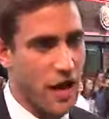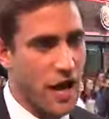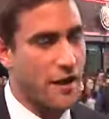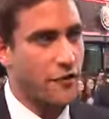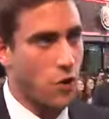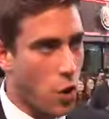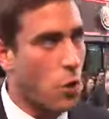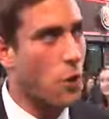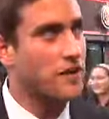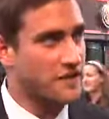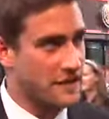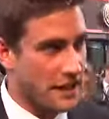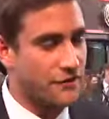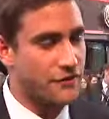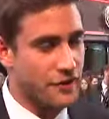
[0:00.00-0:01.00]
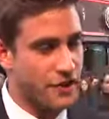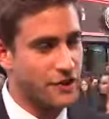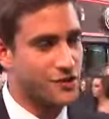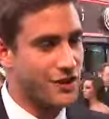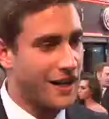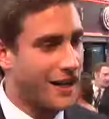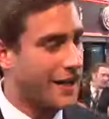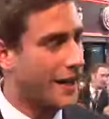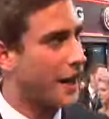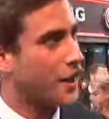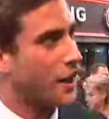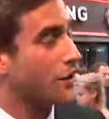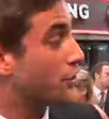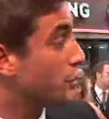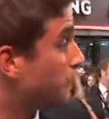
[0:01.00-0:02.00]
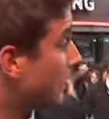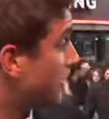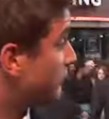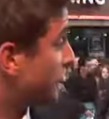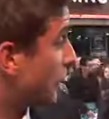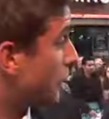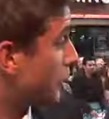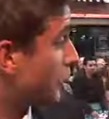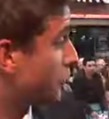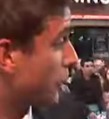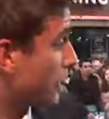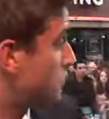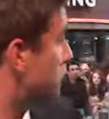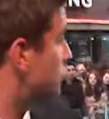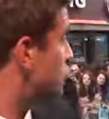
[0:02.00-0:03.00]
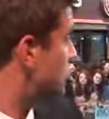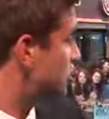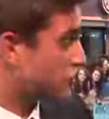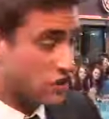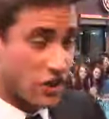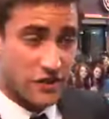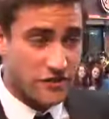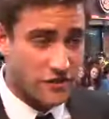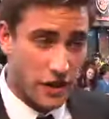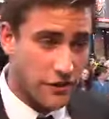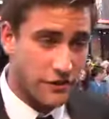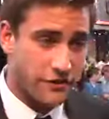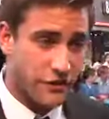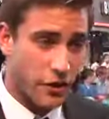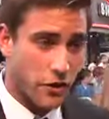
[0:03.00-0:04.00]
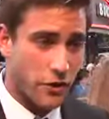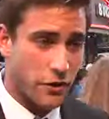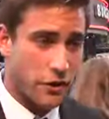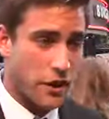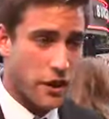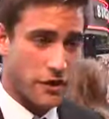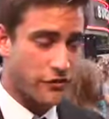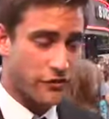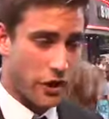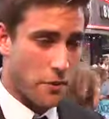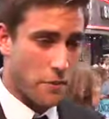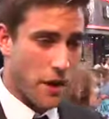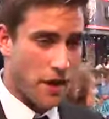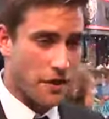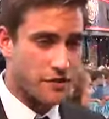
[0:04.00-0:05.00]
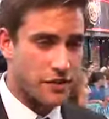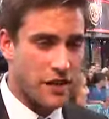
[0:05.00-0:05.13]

I have always lived in a trailer, and I thought that's so incredible. She's just done so, so much.